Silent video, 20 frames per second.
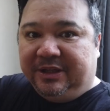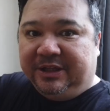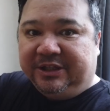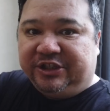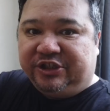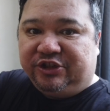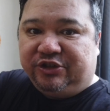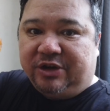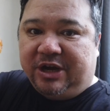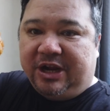
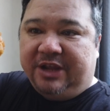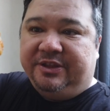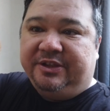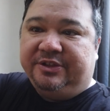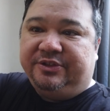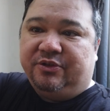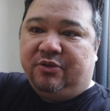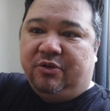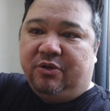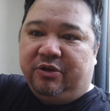Let's try
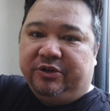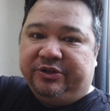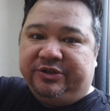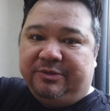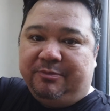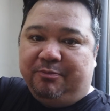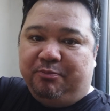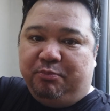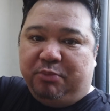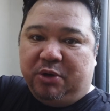this
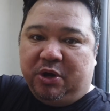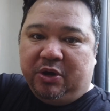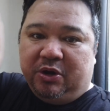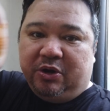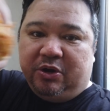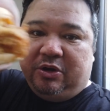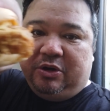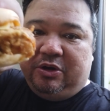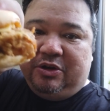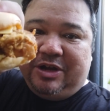awesome burger.